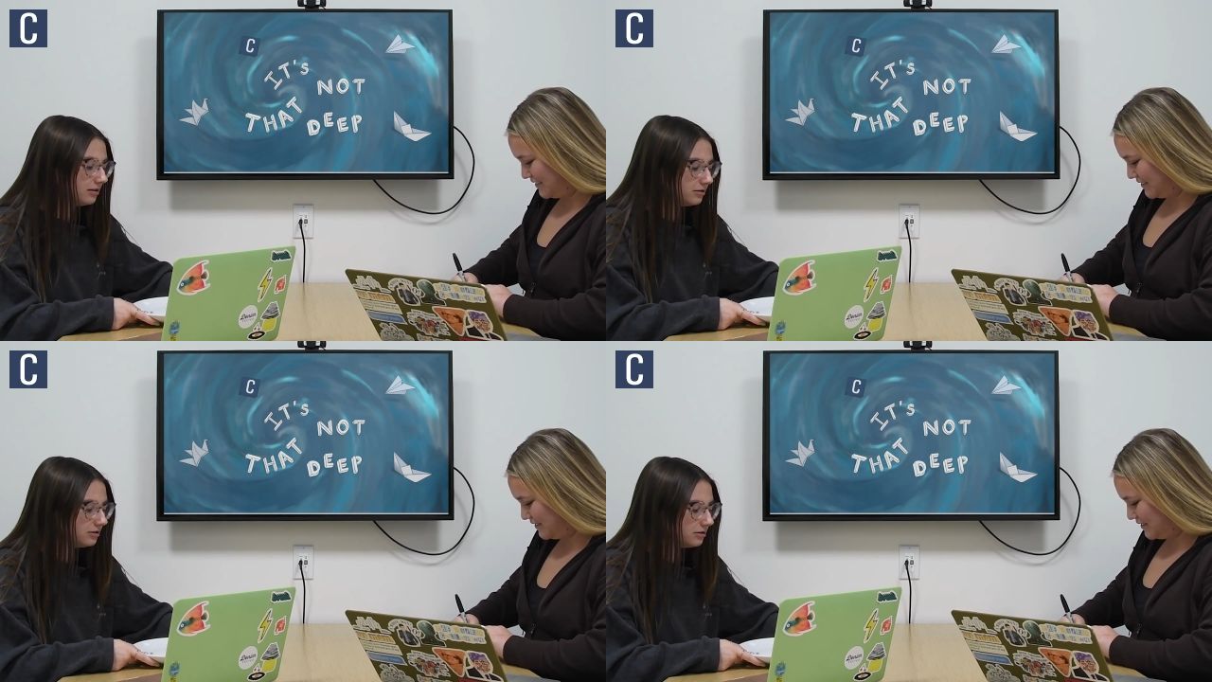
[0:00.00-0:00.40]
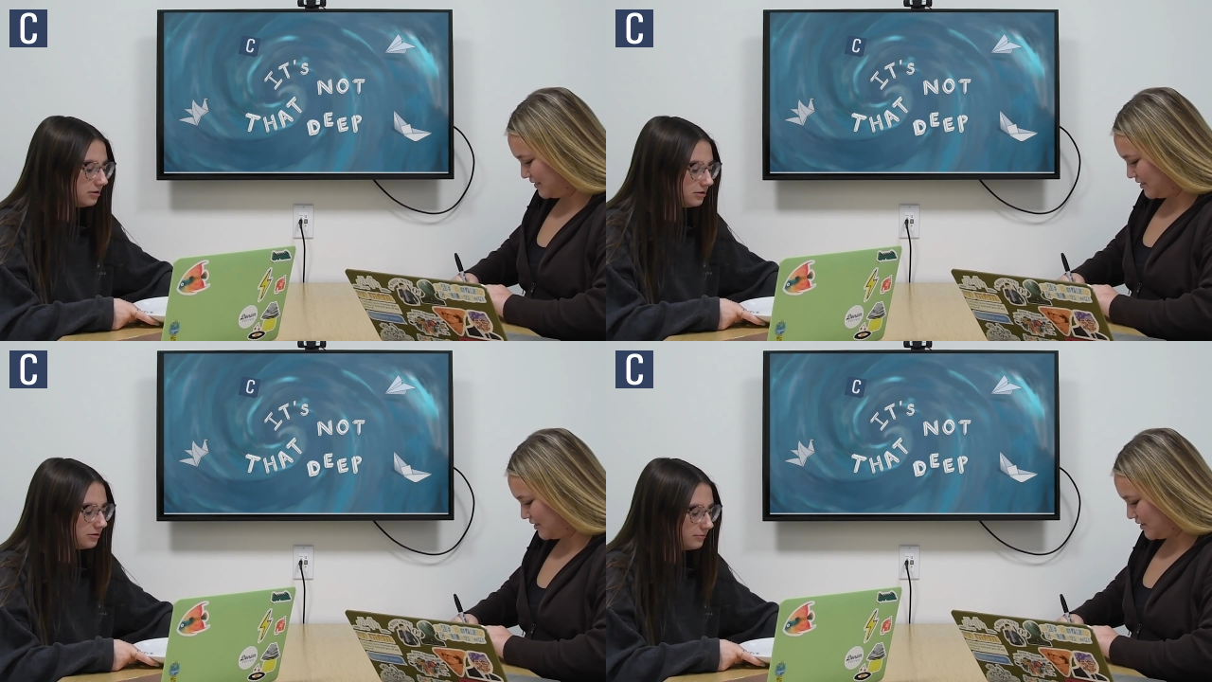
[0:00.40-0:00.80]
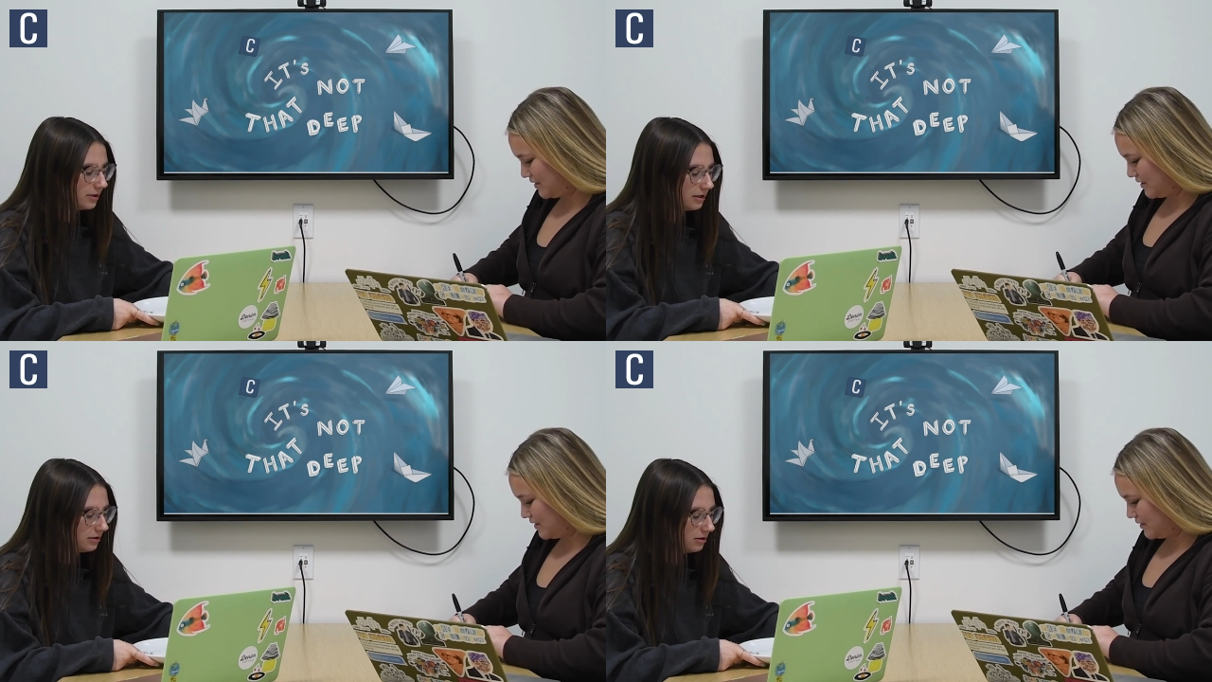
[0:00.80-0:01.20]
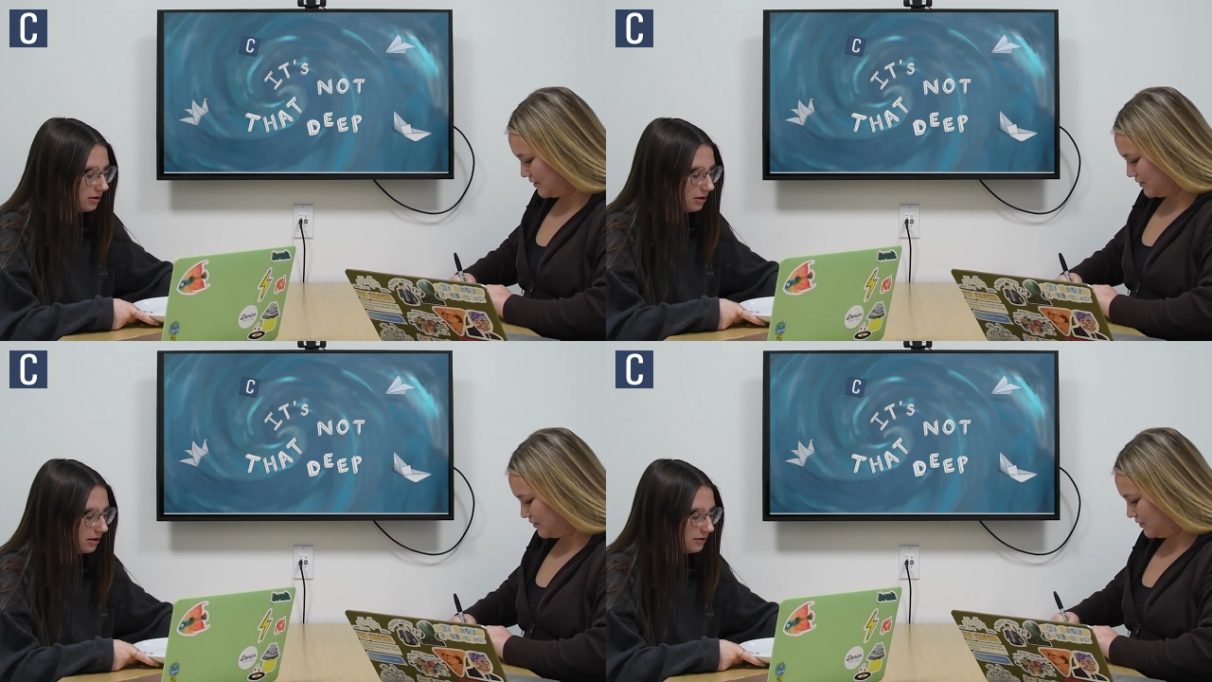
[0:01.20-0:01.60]
Speaker 1: oh my
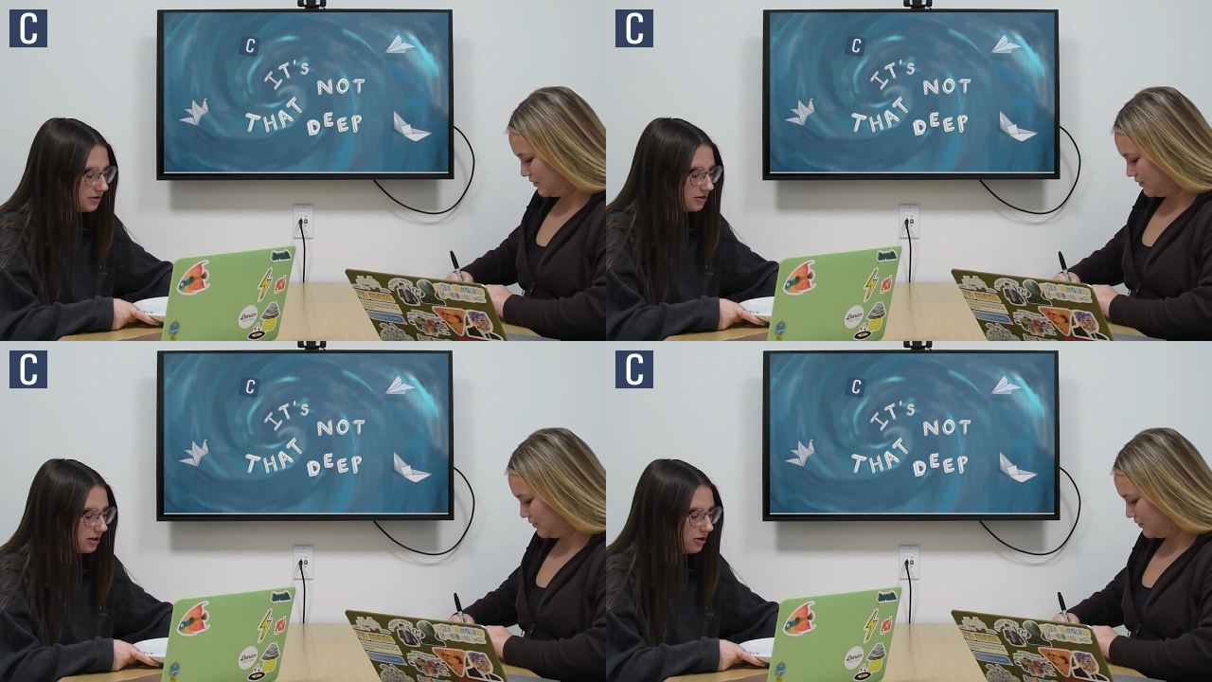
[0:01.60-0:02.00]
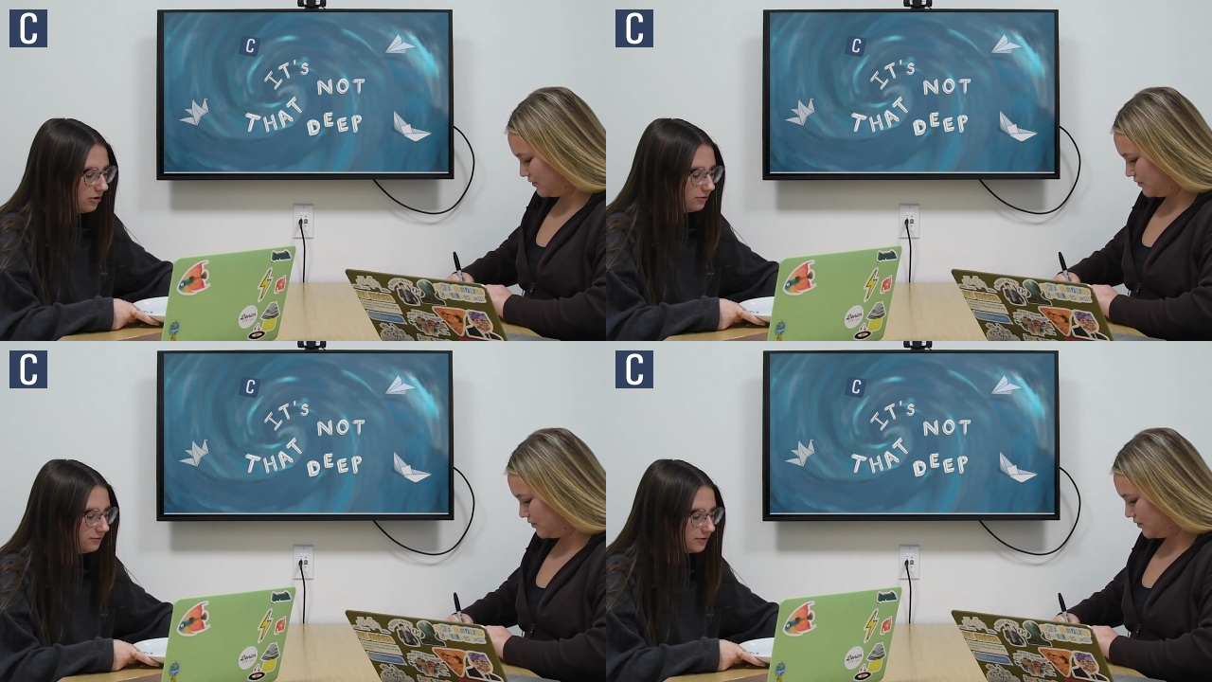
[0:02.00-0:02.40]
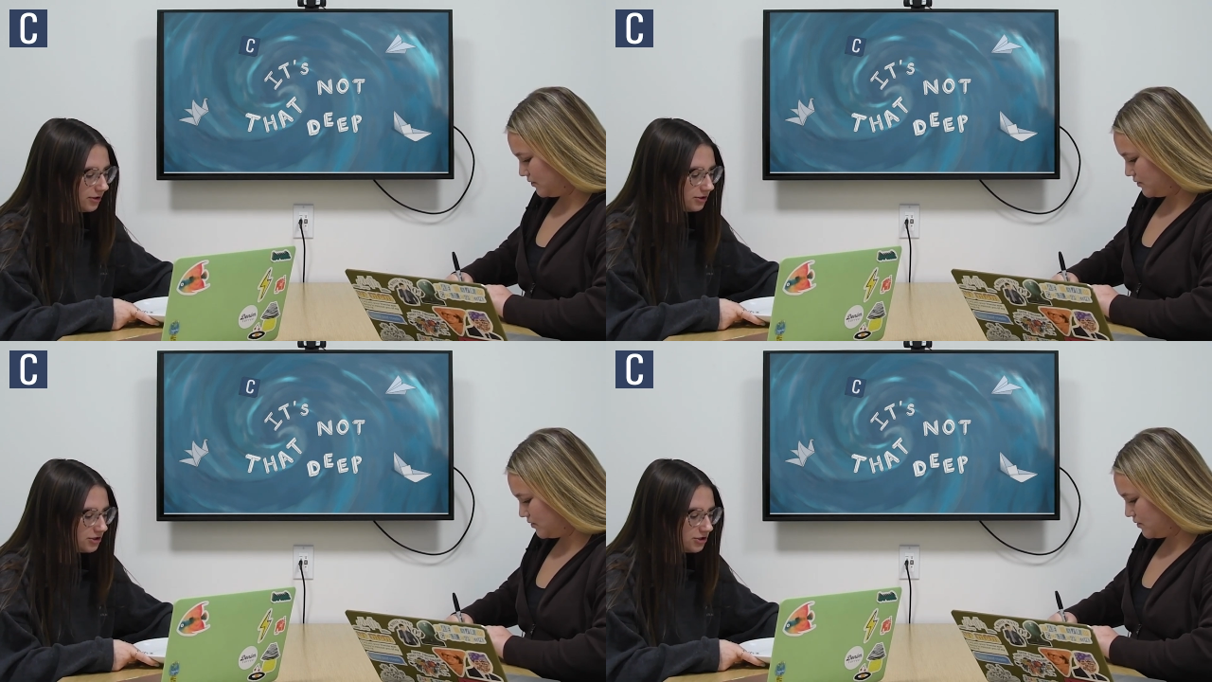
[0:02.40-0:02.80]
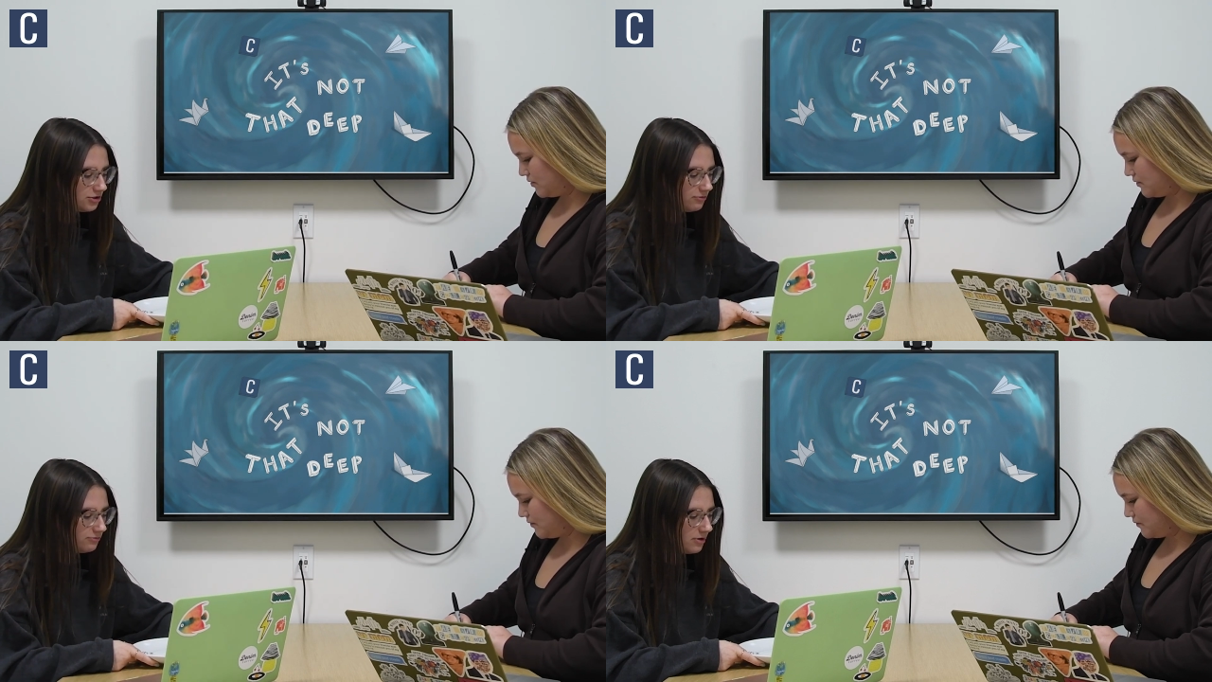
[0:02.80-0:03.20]
god, self-destructive.